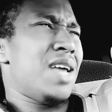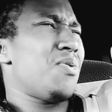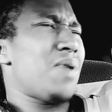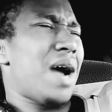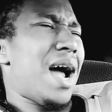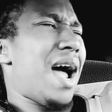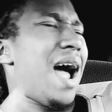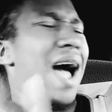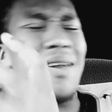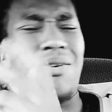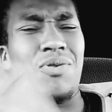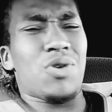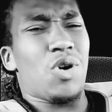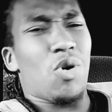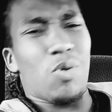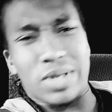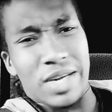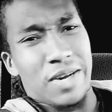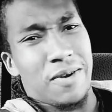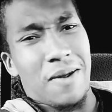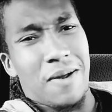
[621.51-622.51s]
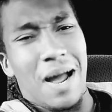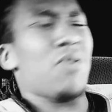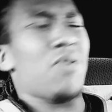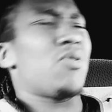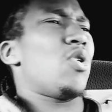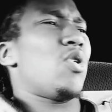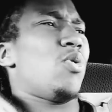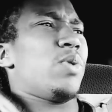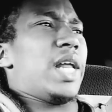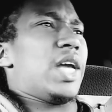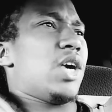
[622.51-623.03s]
I don't know
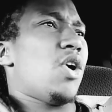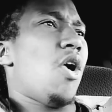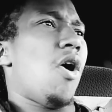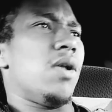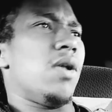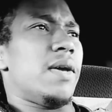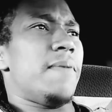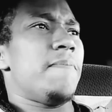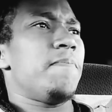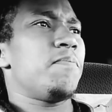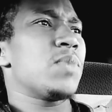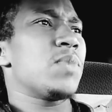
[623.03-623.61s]
what they call it.